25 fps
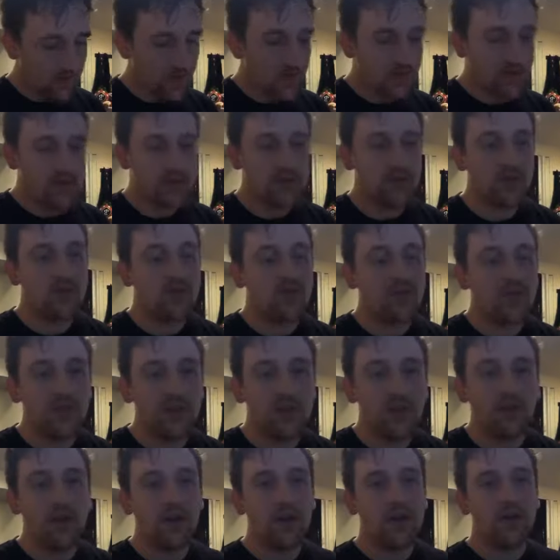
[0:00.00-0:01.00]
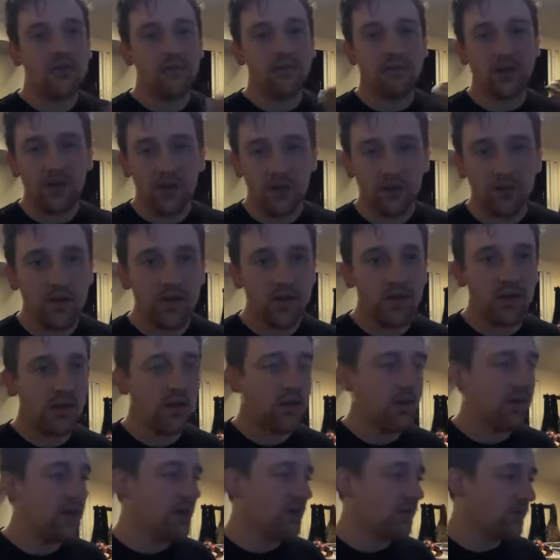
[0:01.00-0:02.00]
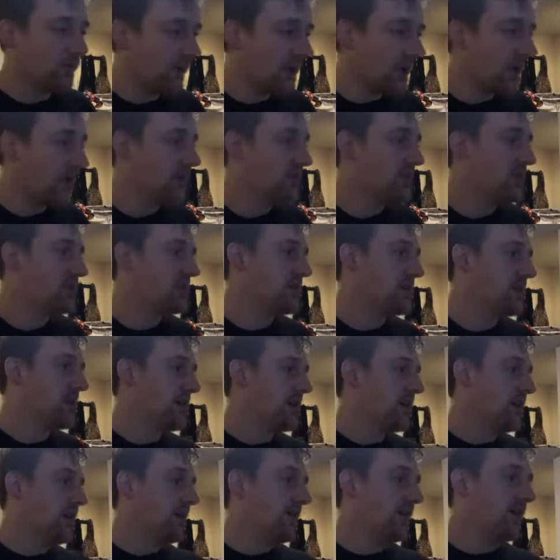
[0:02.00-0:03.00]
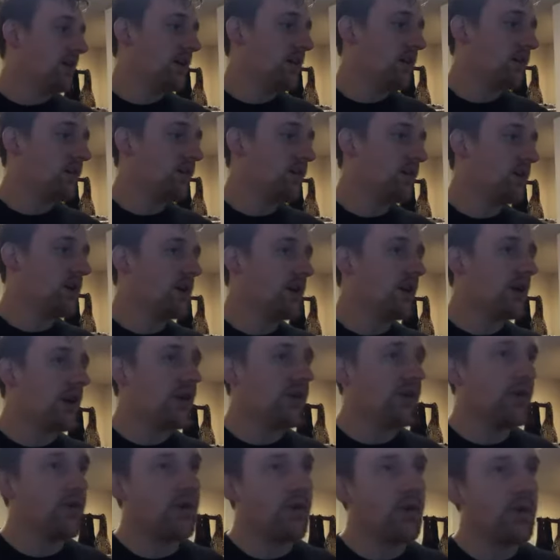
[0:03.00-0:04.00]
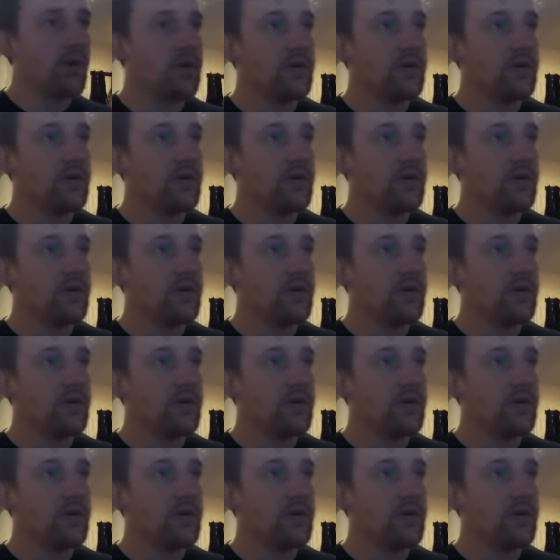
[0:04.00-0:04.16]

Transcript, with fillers: There is no need of intermediary grace that you can either